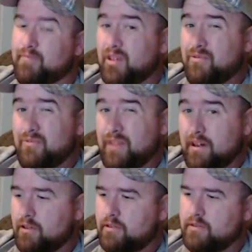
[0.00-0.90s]
to
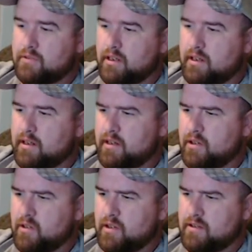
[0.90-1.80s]
fail. And I
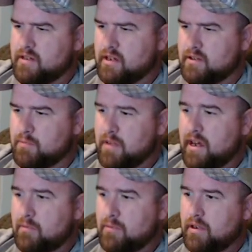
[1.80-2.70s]
know that sounds
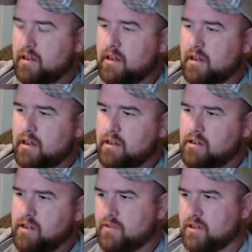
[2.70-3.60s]
bad, but
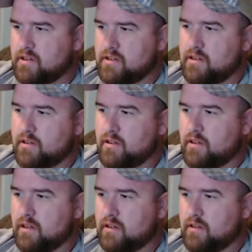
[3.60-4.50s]
you have to consider
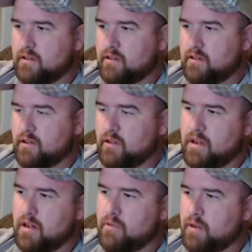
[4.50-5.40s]
that
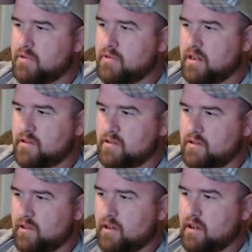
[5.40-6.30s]
my reputation's
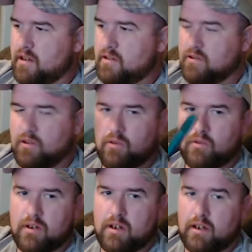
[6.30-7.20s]
on the line. So
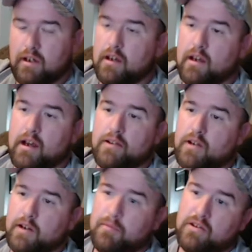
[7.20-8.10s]
I
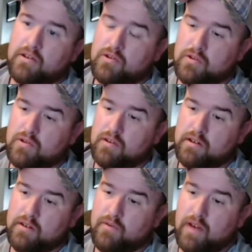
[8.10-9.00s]
try to make sure
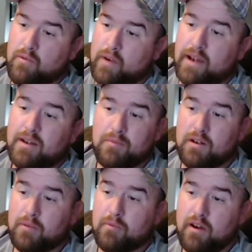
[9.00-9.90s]
that if I
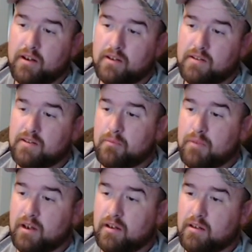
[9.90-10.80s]
recommend a product to
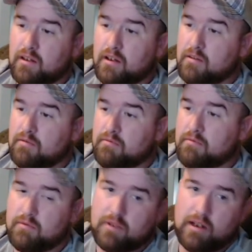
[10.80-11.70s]
somebody, that
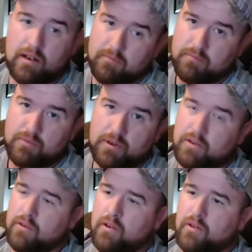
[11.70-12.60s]
I put
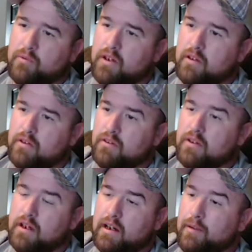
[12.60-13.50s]
it through all the ringers.